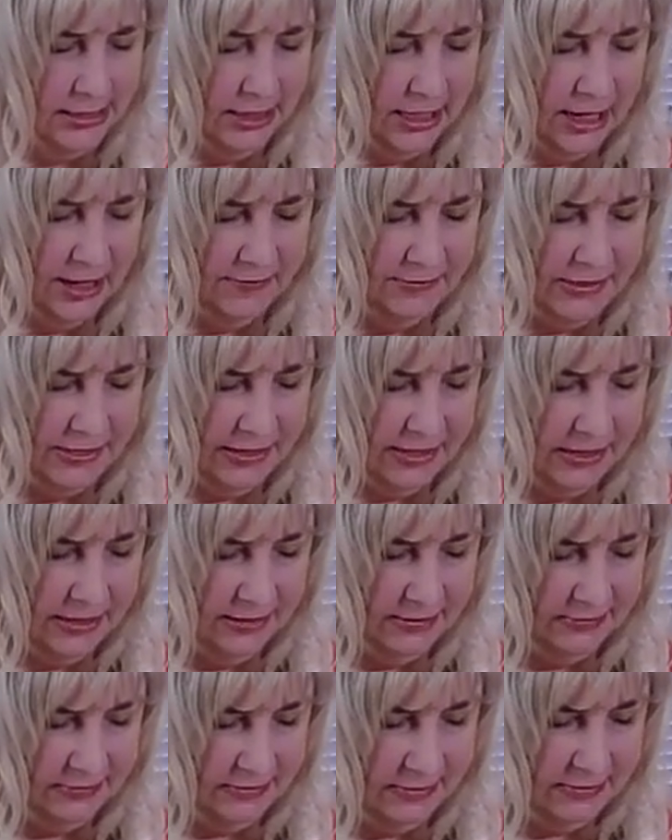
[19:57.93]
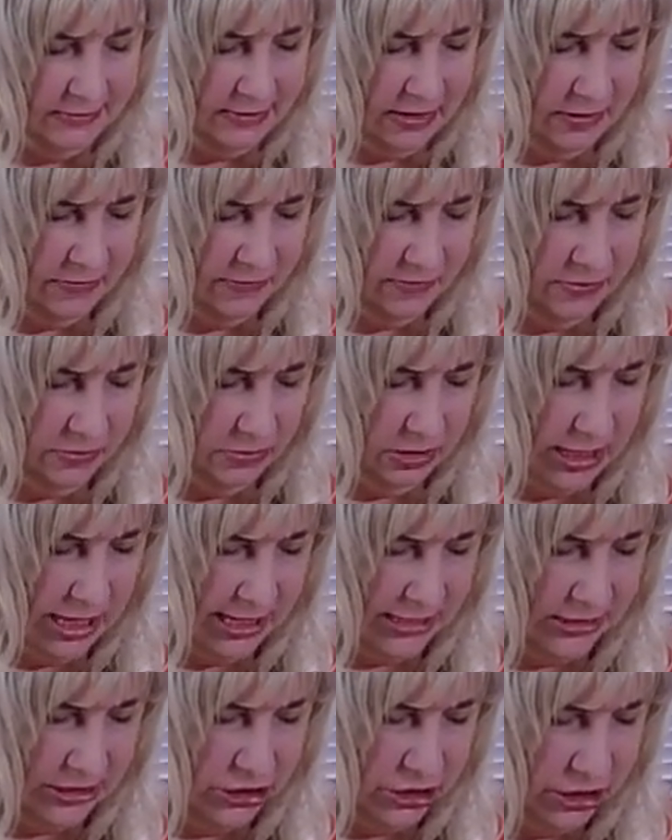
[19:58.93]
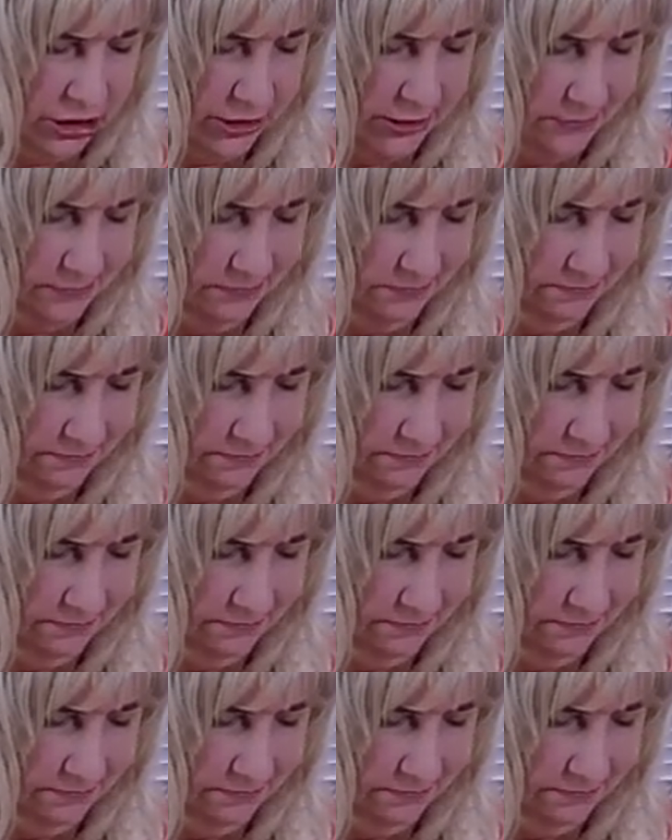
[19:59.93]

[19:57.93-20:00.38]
Everything is the same from last year.